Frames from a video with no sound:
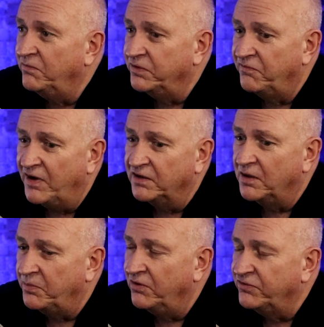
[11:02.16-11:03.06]
with the fact that
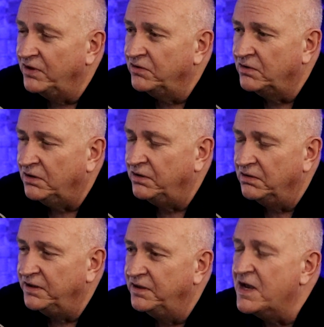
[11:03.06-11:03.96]
a person that
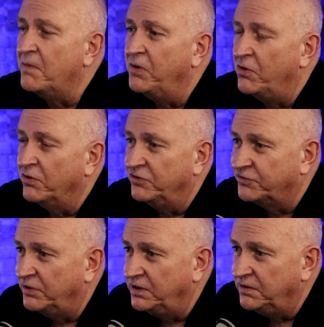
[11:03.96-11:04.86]
clearly did not belong on the
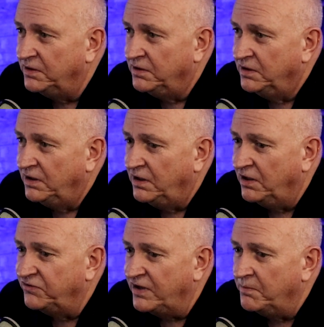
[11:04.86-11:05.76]
street
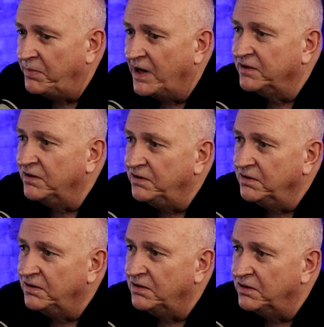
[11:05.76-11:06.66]
has impacted
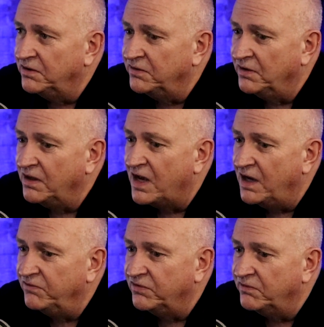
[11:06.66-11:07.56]
the
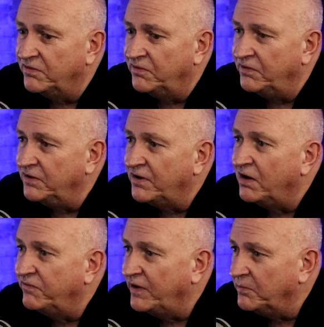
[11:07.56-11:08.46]
lives of an
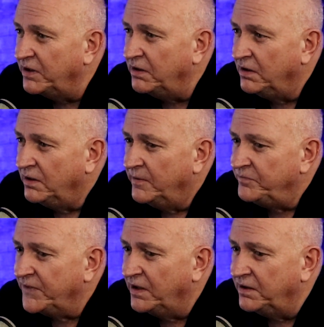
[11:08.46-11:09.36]
entire family,
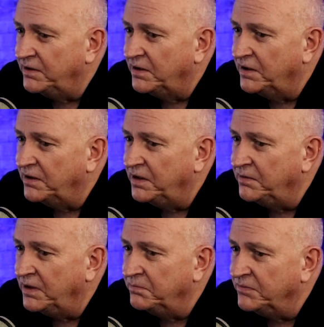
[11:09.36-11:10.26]
and
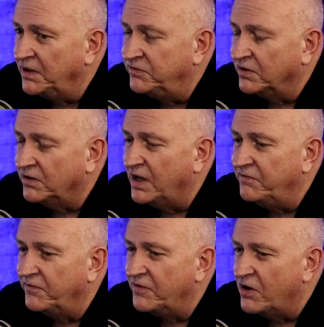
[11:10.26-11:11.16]
took the
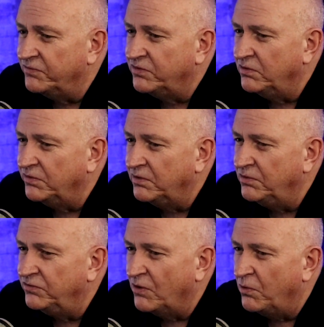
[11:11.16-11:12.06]
life of an officer
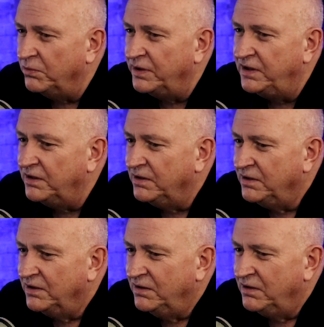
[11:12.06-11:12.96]
whose only
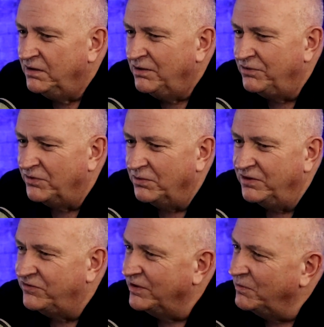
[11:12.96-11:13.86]

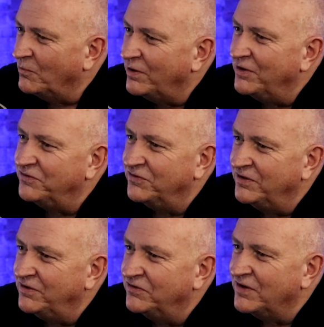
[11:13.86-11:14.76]
sin was as
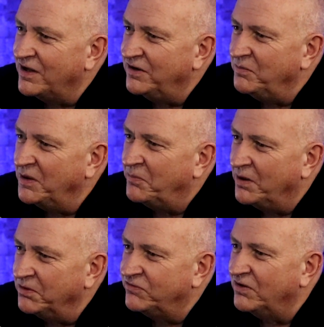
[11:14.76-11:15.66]
he decided to be a
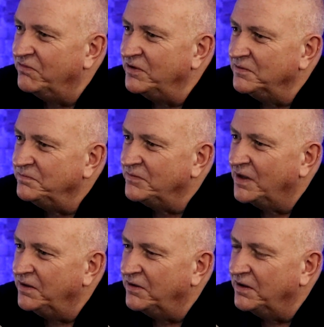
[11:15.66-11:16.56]
public servant
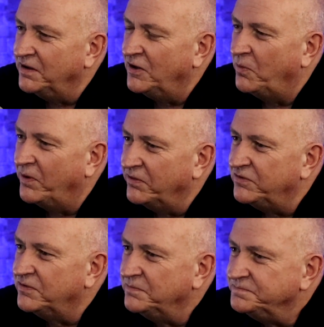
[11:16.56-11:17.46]
and help others.